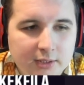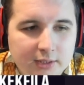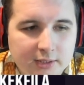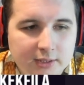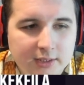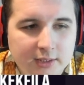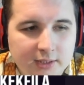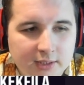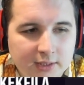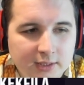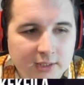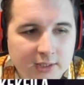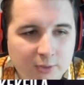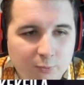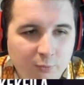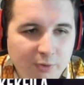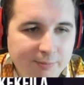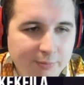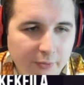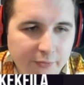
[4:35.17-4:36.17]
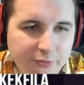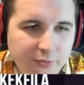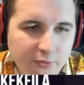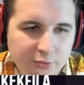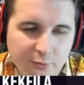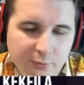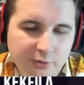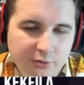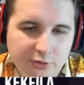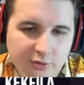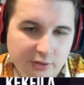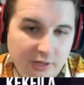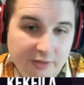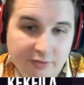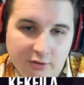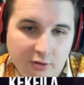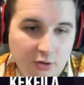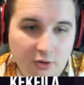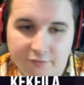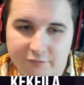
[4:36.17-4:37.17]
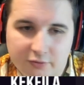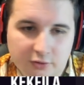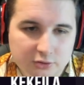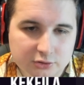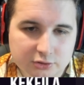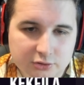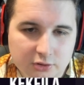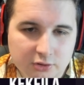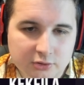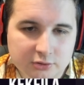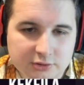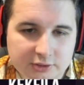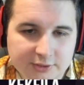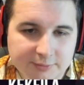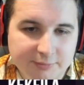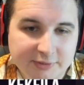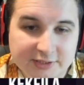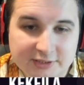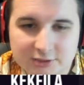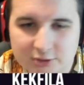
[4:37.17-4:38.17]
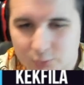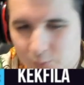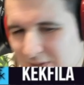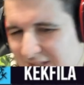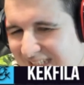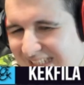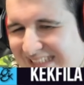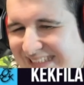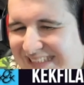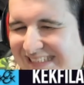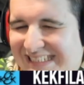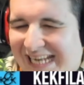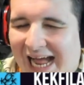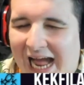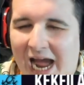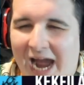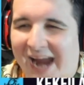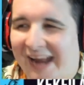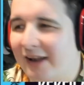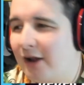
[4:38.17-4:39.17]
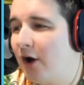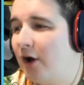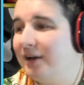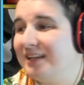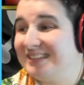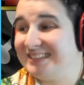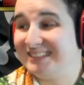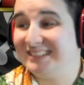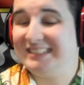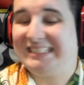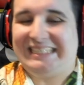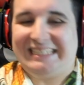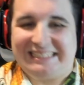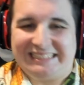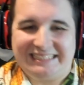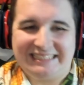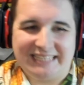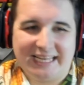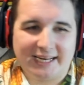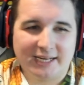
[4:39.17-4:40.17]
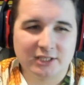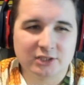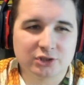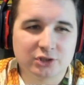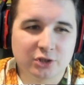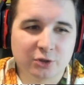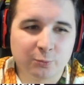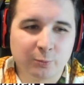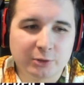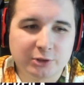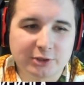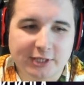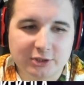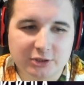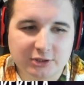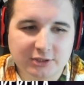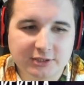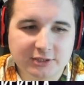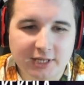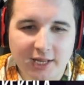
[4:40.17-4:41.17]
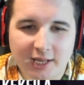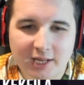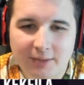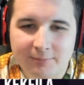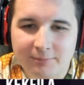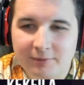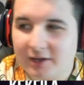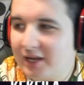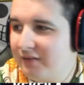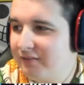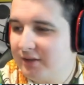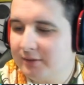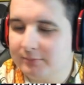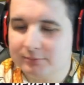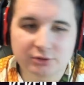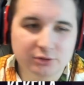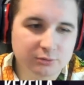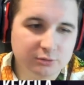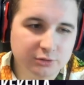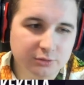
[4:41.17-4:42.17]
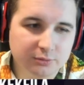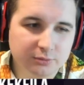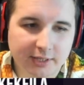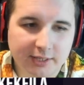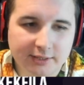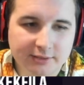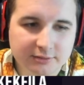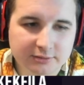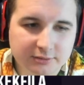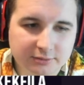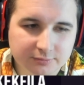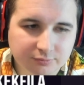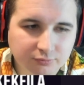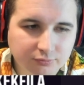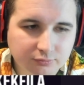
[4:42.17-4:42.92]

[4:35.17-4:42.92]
we both don't do anything on our first turns. And he swings 9 on his second turn, which I just take. I'm not giving him 2/2Ks.